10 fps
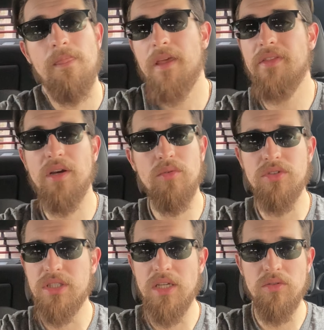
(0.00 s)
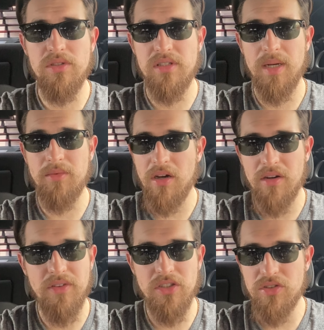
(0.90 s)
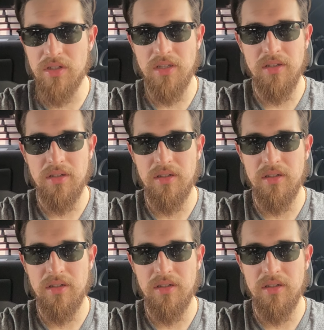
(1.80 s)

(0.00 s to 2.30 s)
And then we'll see who's the top dog eventually.